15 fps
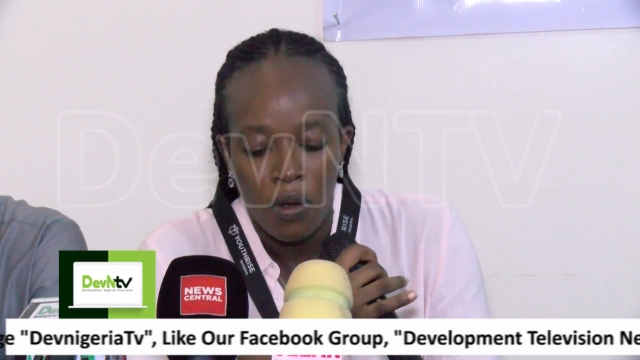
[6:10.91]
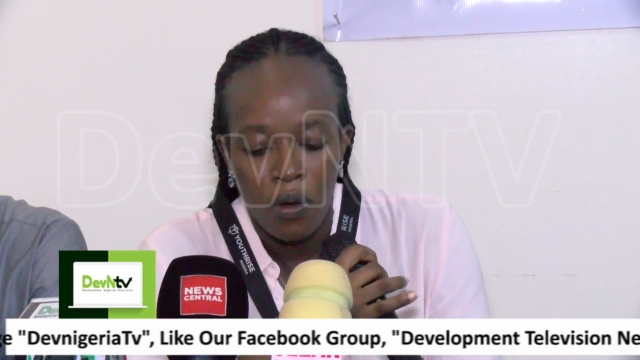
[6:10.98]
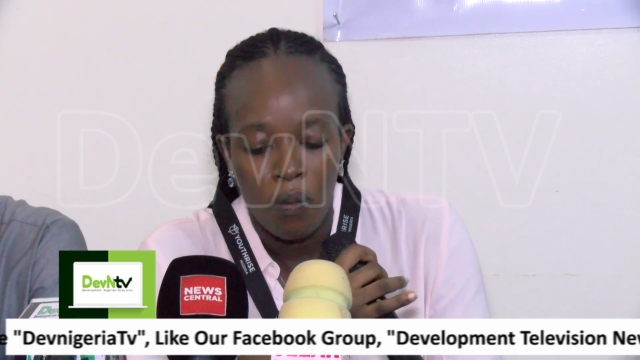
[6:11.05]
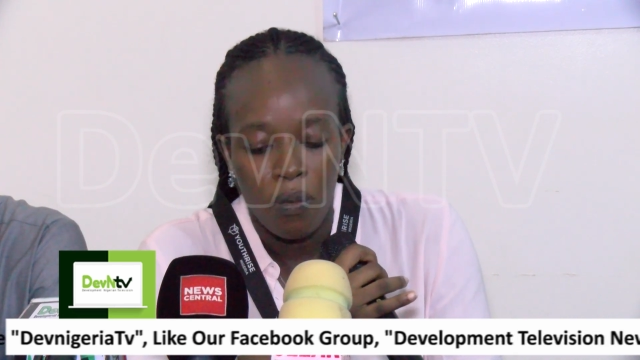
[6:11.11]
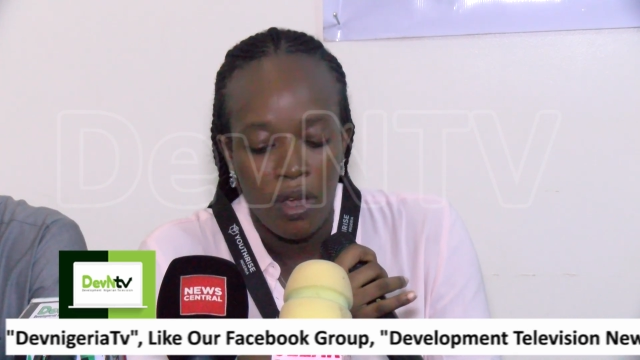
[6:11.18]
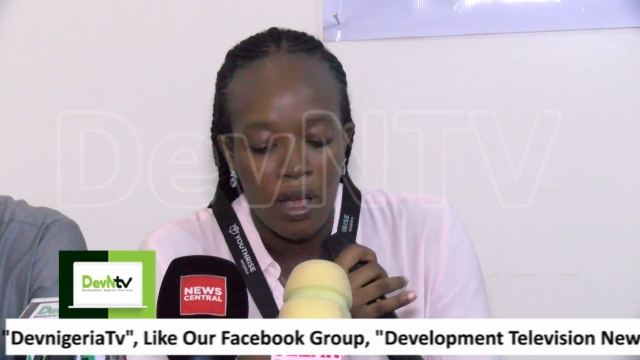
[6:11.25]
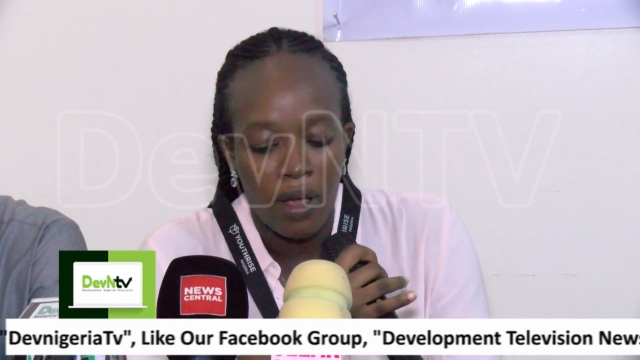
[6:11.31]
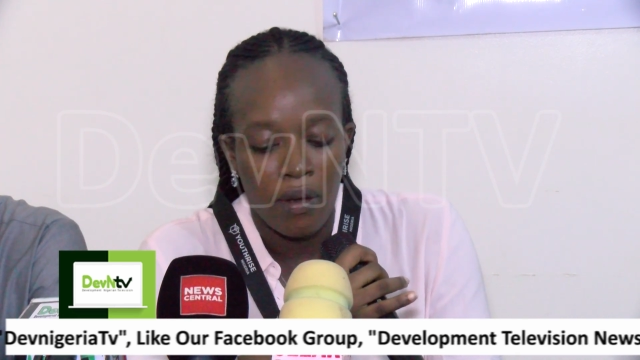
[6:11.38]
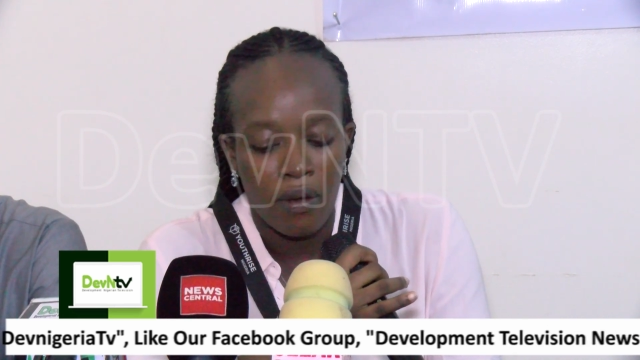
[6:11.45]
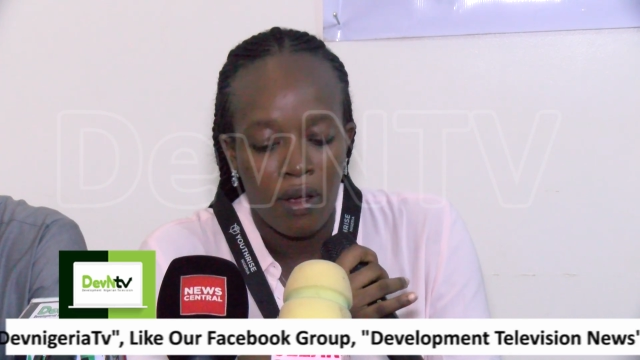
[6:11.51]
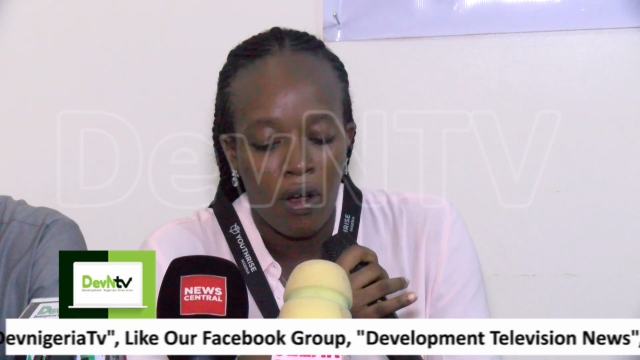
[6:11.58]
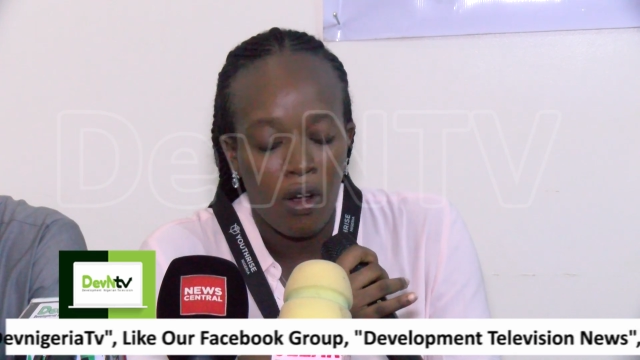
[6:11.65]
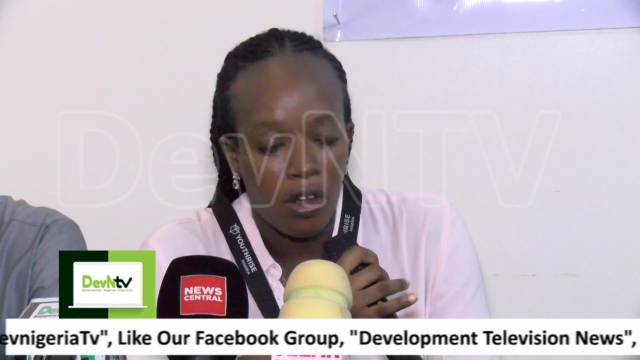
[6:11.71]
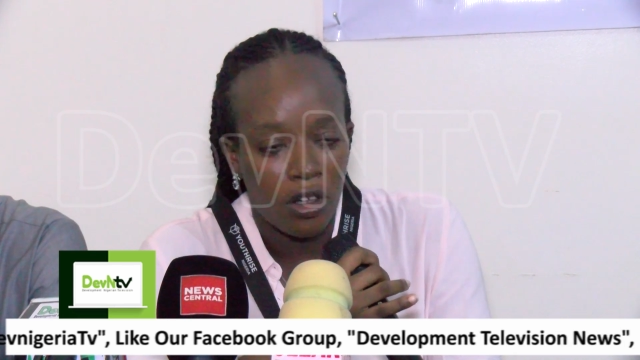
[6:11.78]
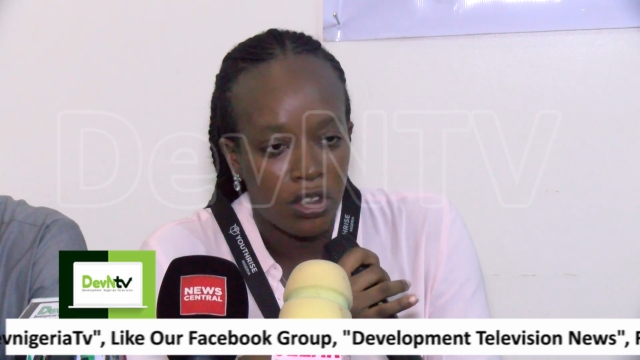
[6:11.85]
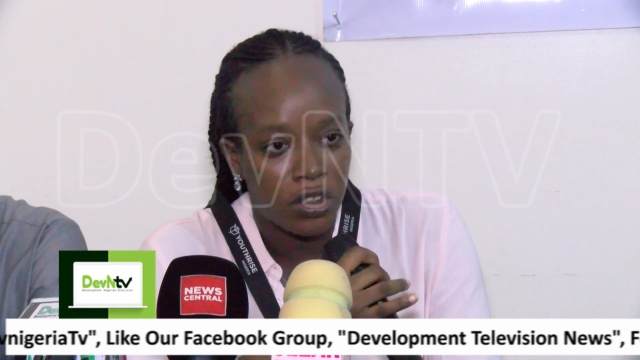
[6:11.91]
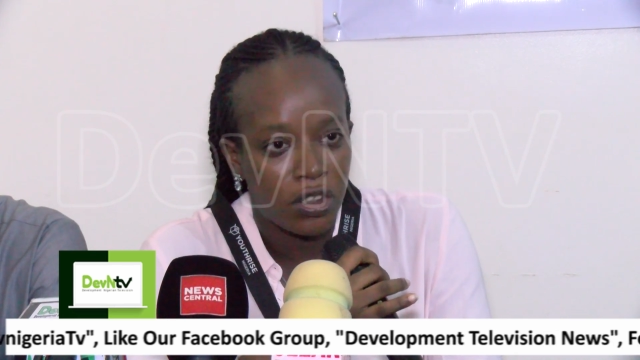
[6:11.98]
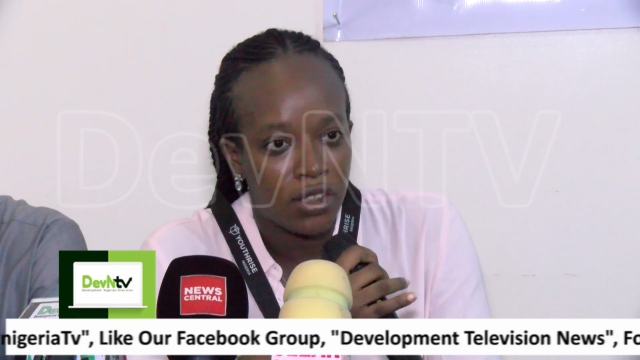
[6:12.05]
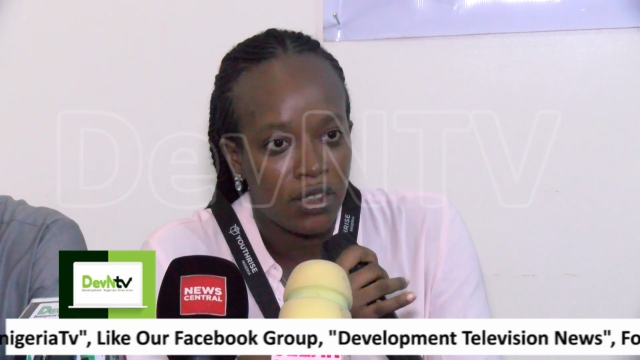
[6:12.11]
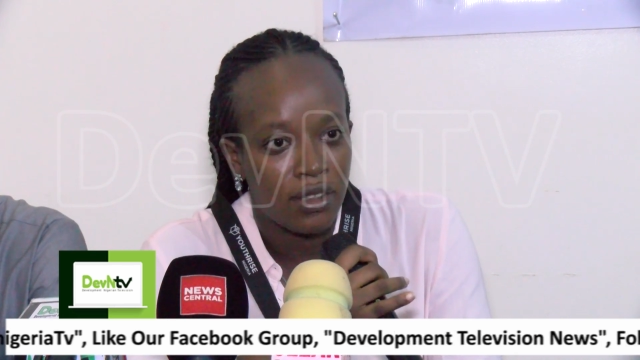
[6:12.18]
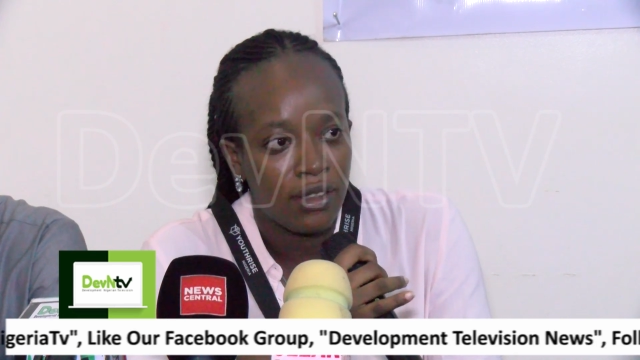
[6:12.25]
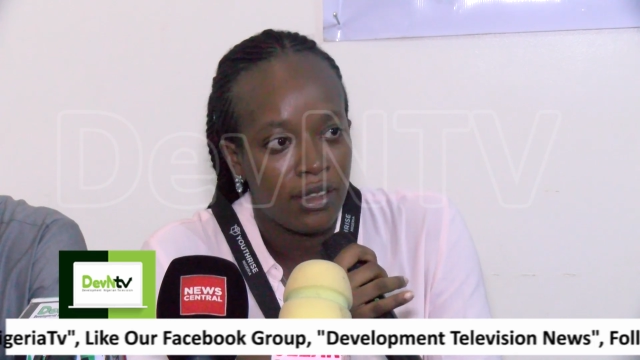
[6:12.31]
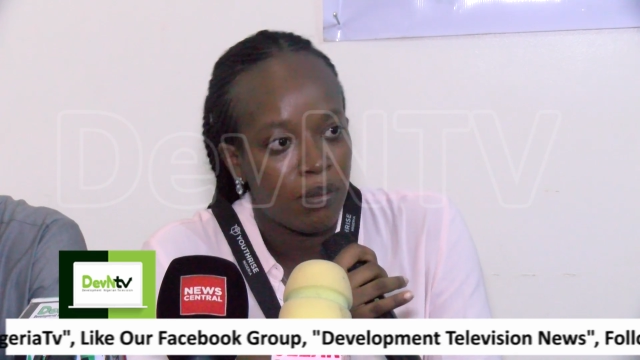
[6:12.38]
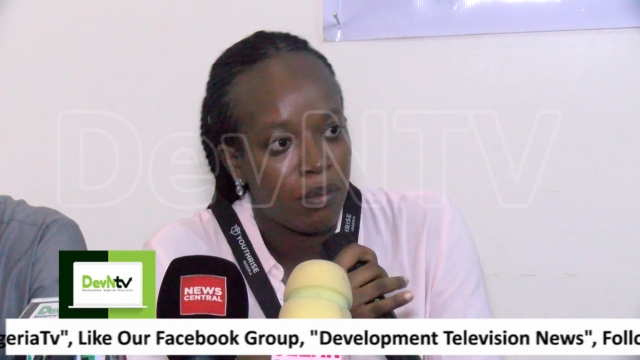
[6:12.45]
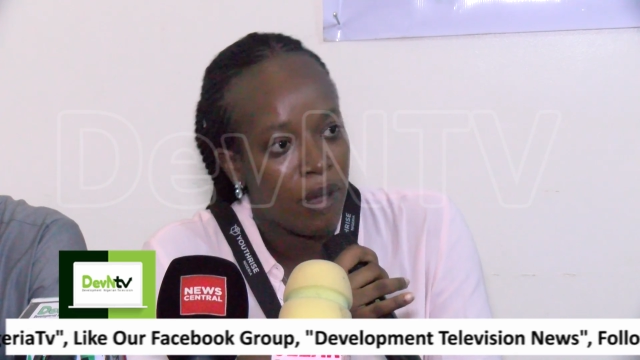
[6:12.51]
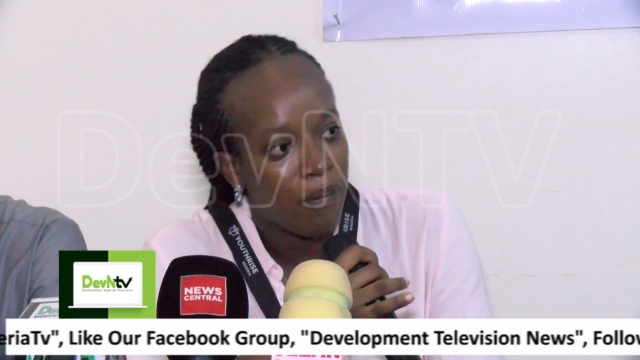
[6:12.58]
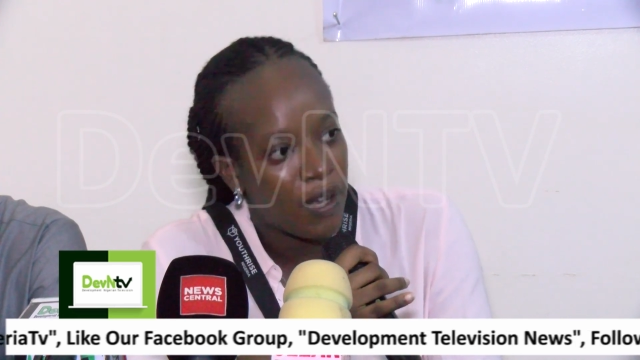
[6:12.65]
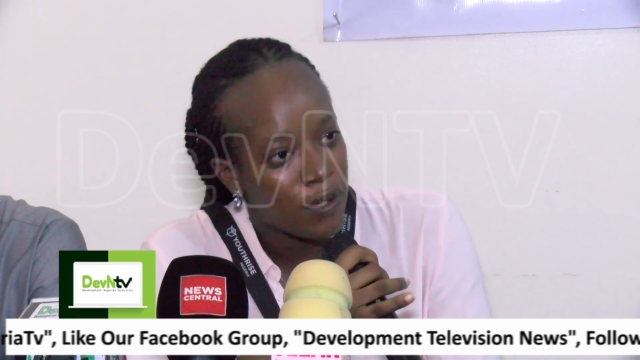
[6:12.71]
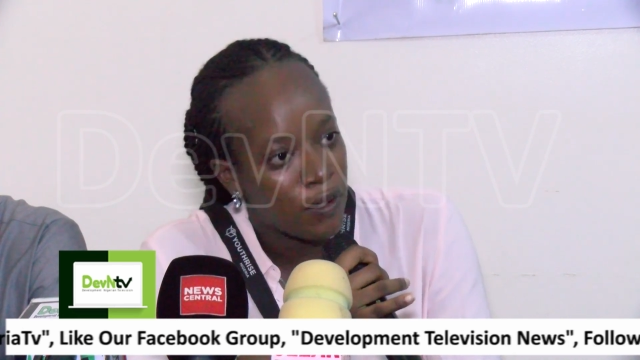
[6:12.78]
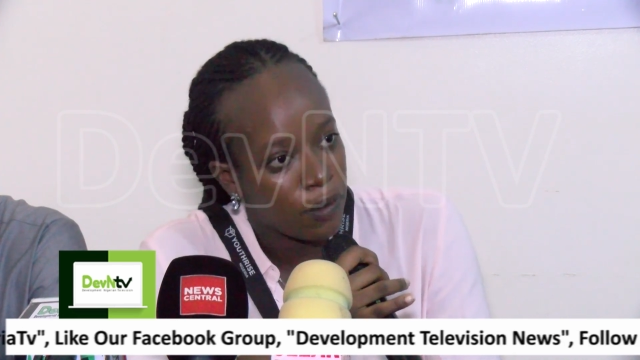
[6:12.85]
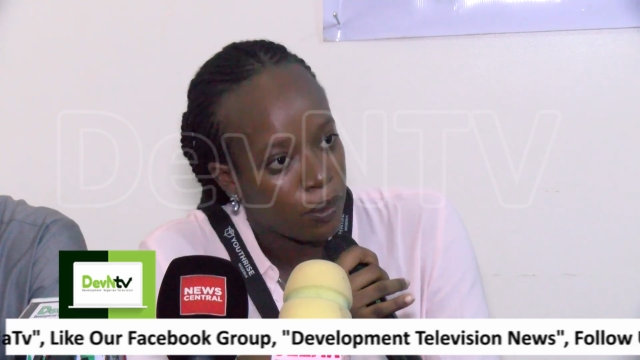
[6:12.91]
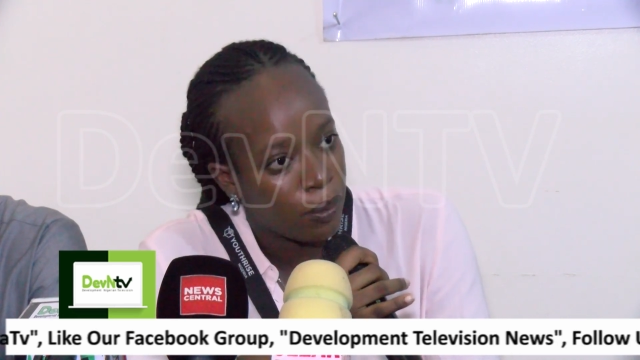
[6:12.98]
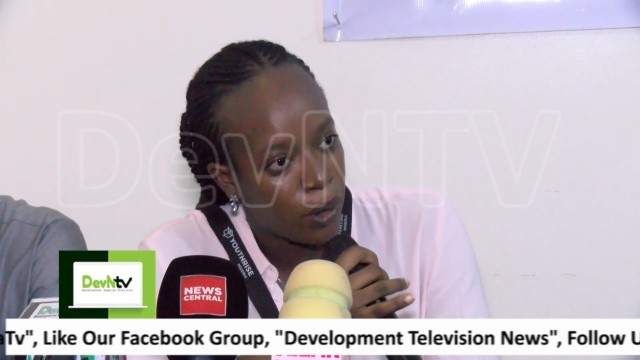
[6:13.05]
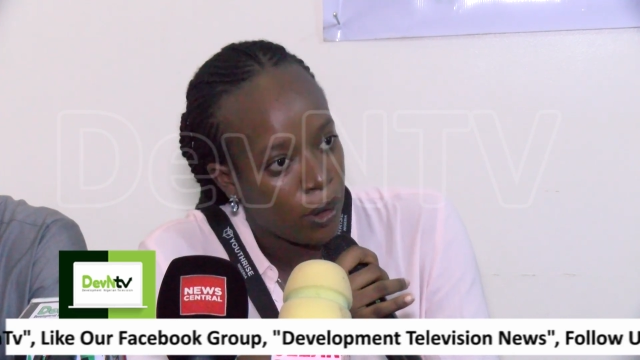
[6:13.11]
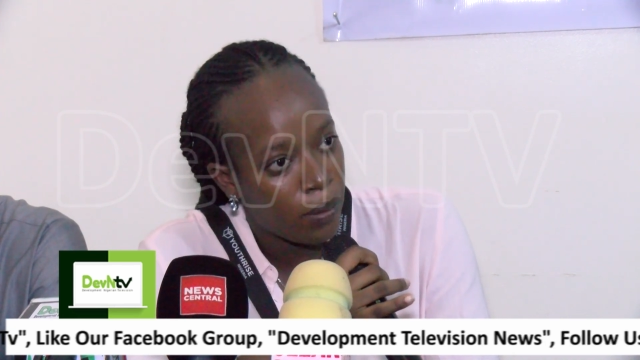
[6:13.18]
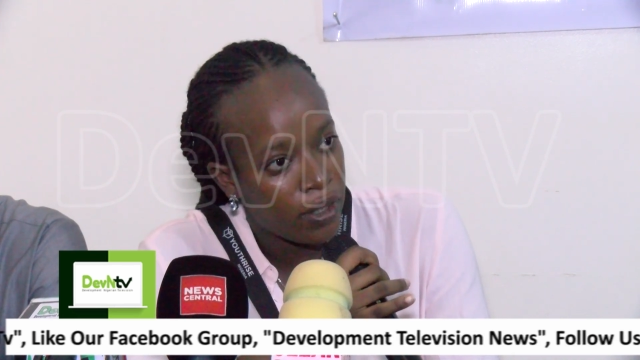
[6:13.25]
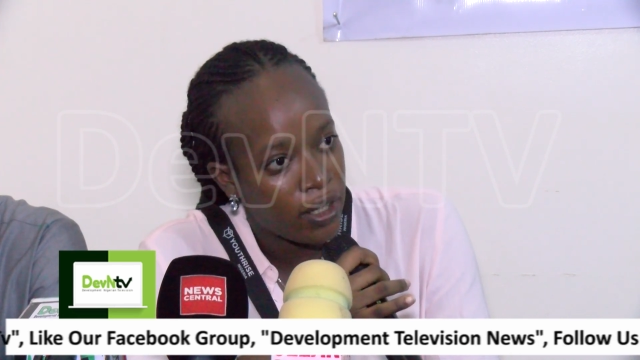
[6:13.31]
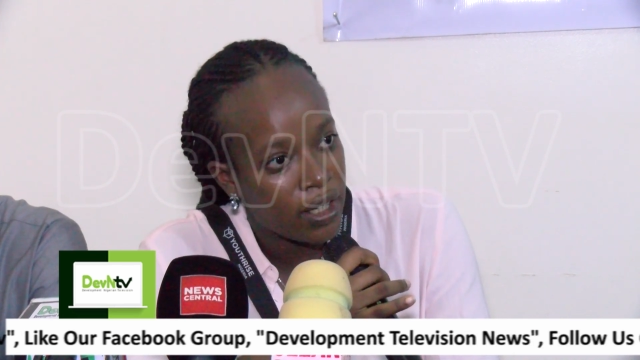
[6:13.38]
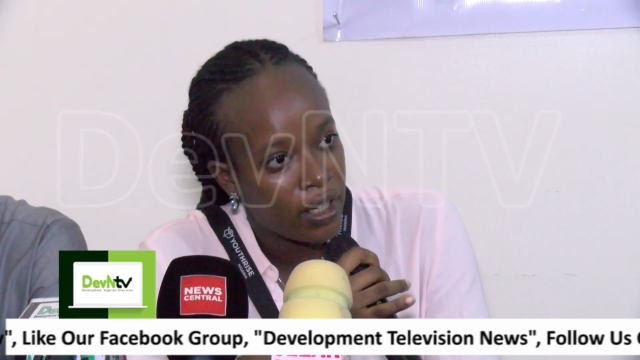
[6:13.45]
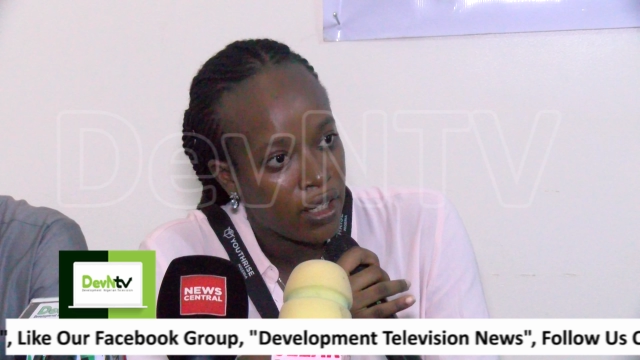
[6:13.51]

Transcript: We urge the members of the public,